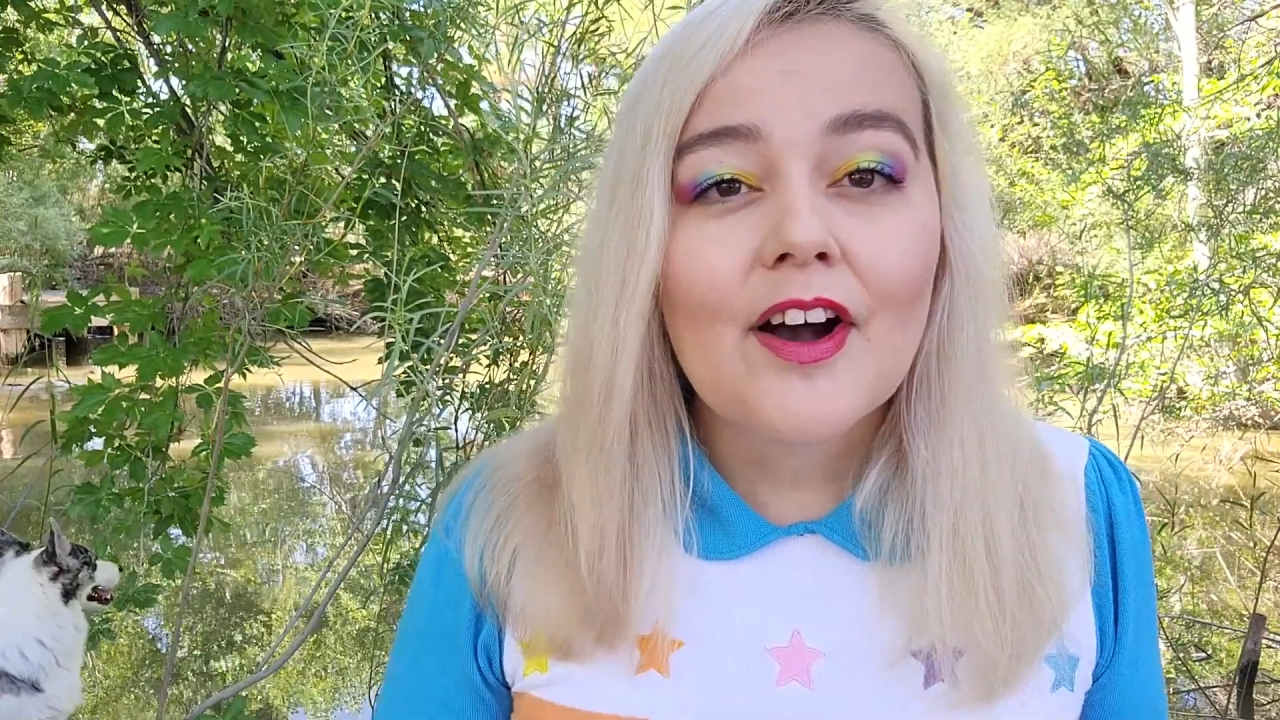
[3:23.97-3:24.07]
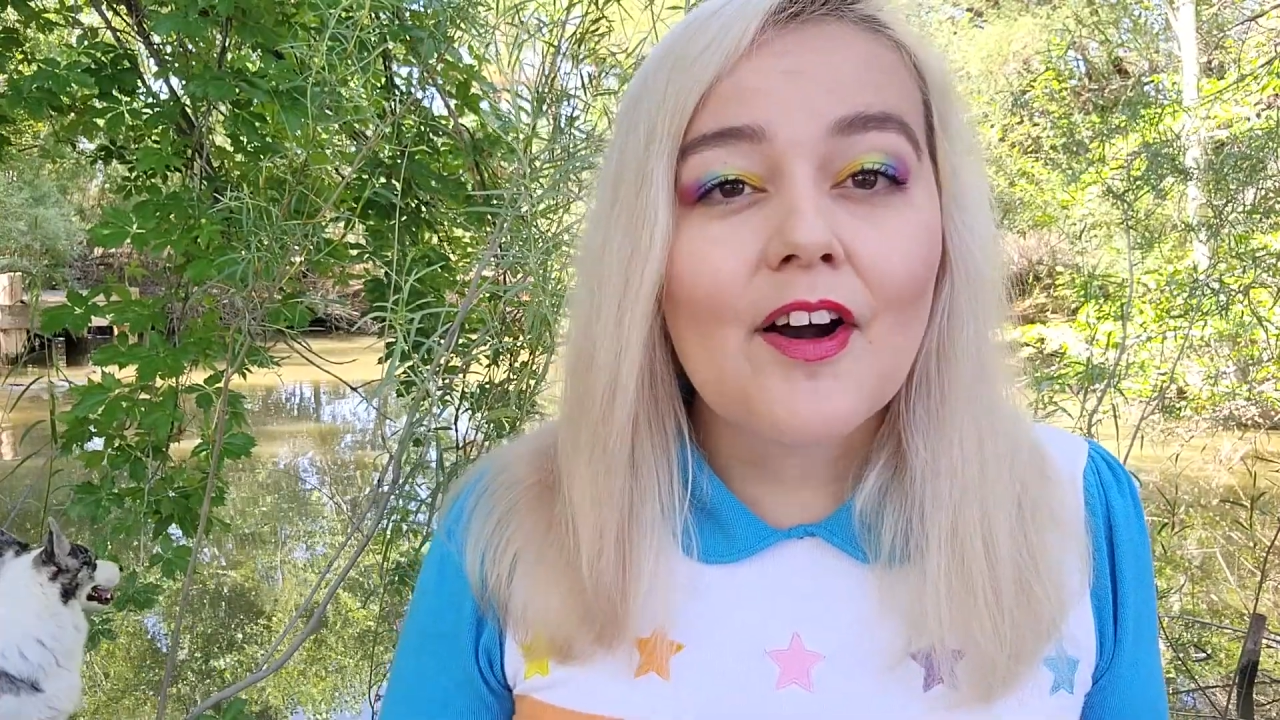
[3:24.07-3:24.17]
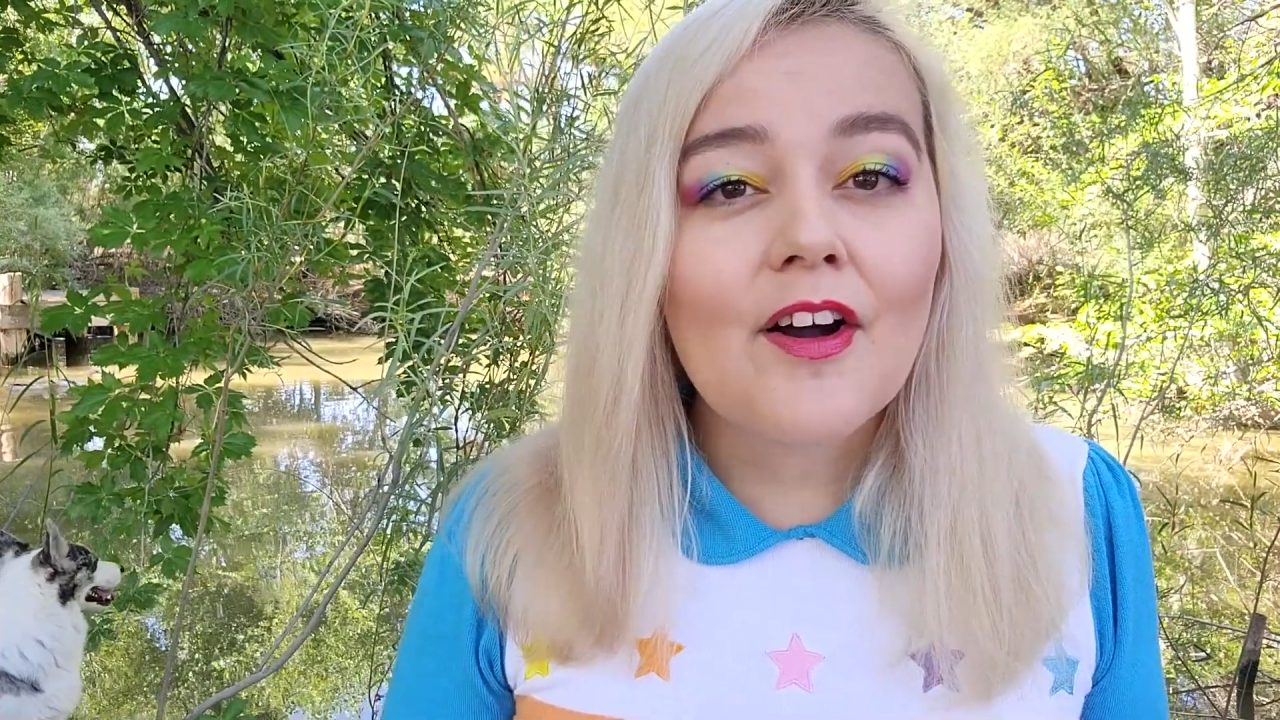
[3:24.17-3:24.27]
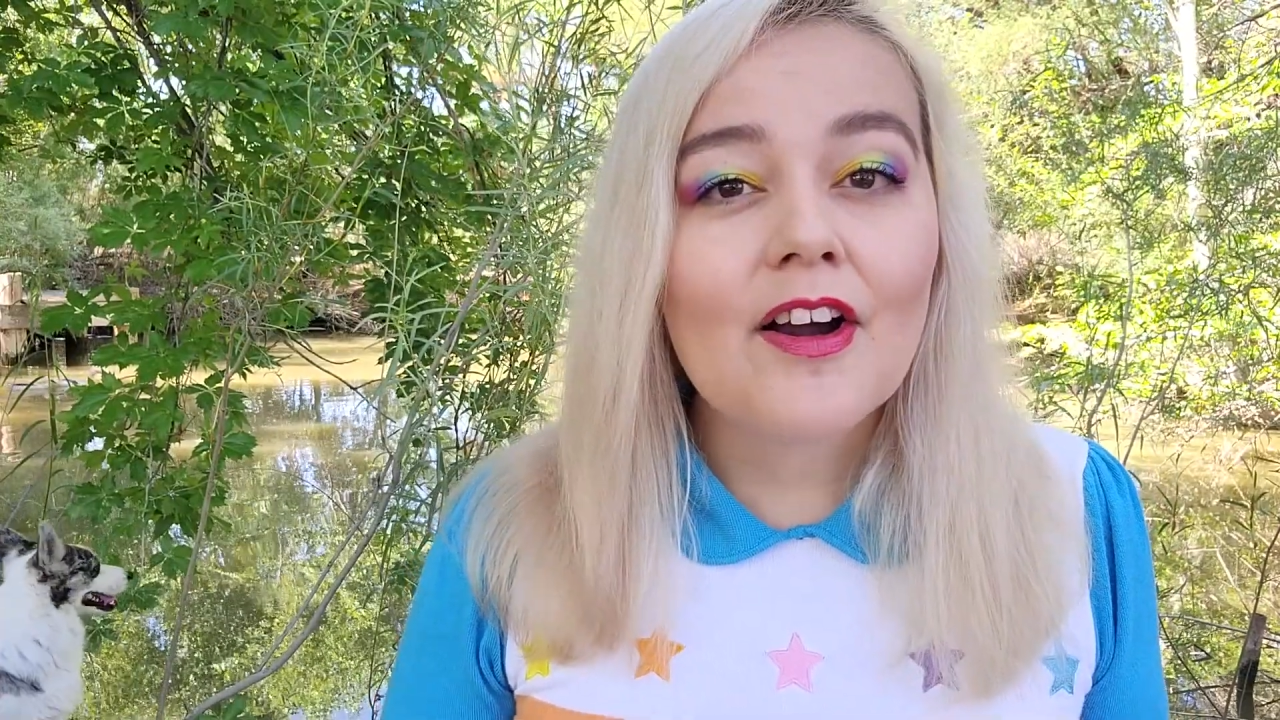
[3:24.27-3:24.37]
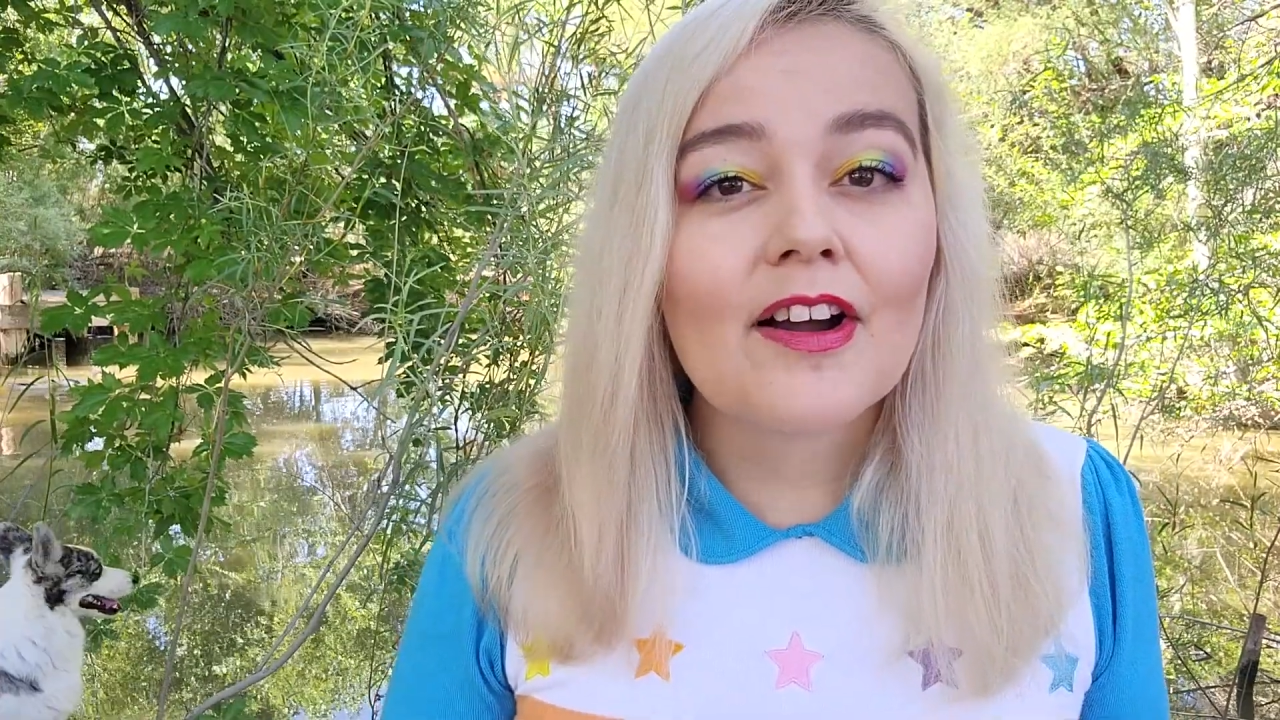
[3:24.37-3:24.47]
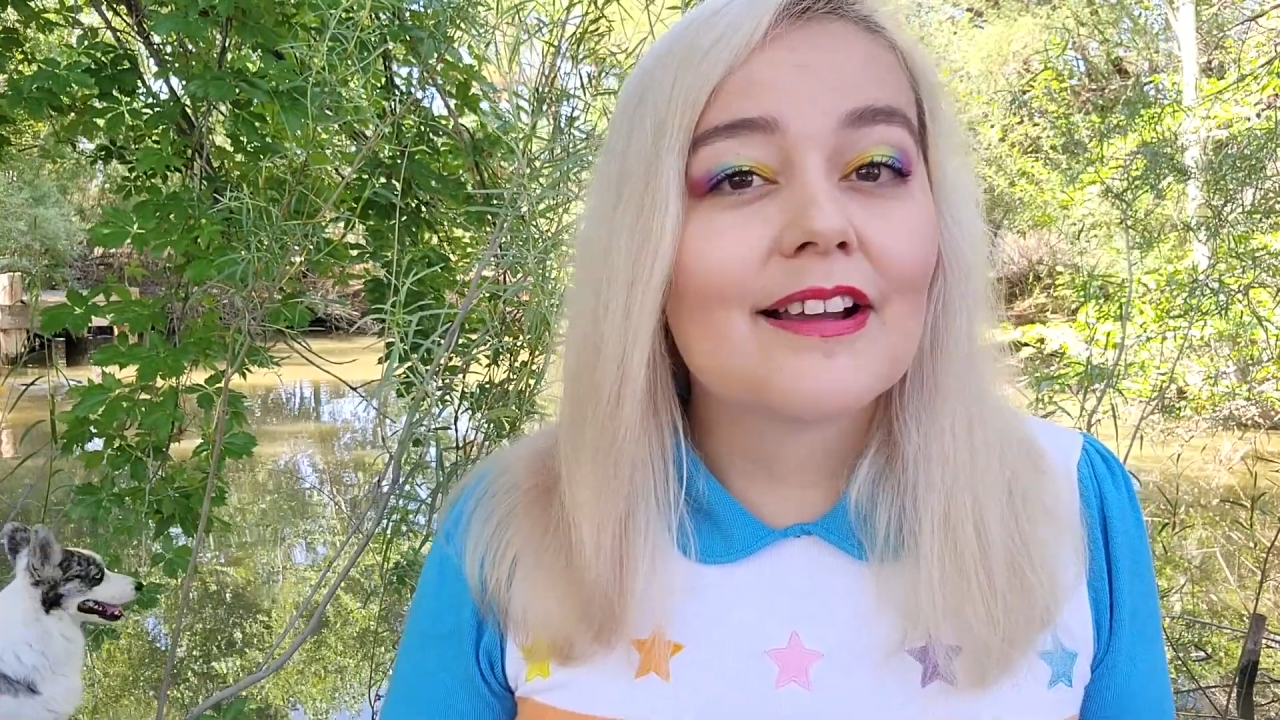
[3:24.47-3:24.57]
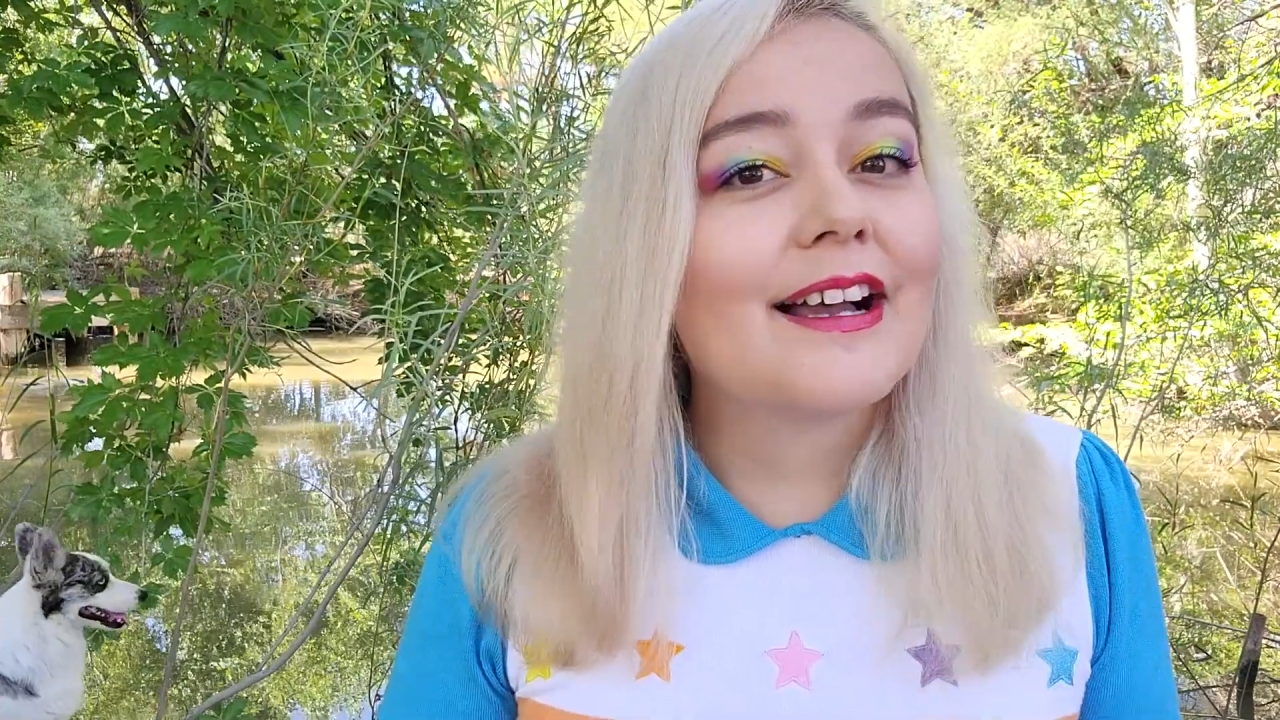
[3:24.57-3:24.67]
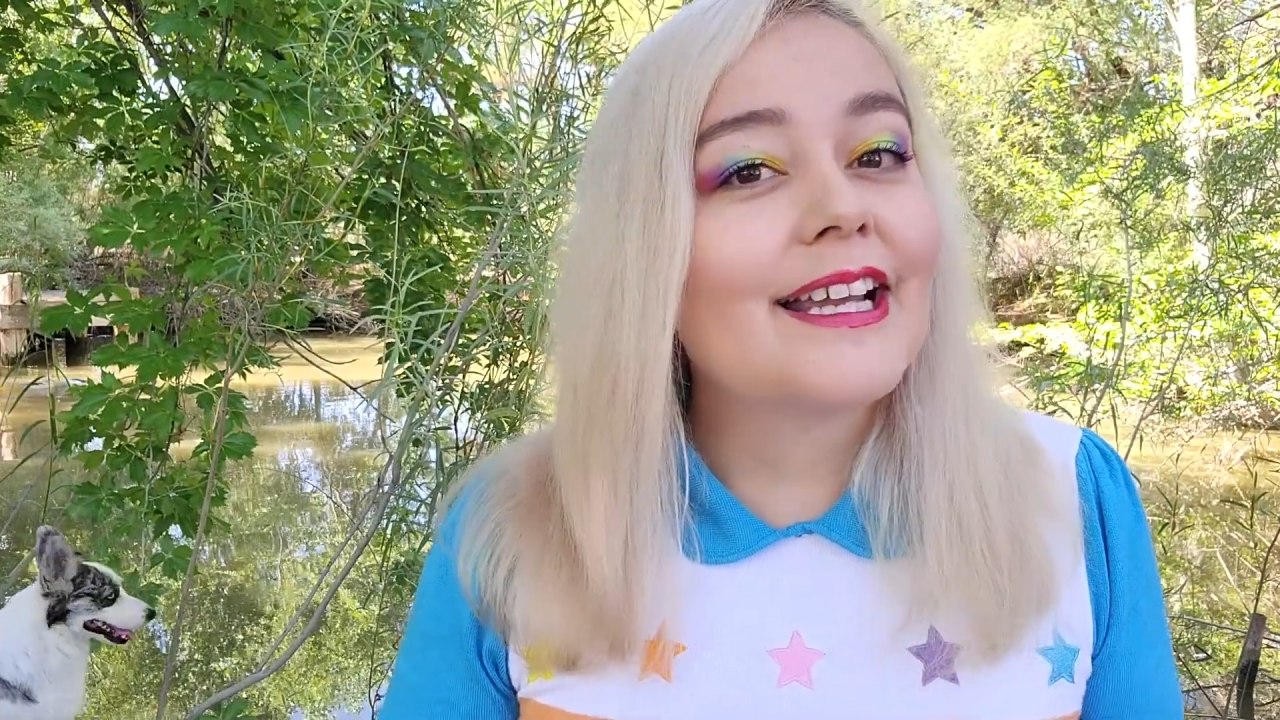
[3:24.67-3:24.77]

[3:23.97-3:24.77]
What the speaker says: are,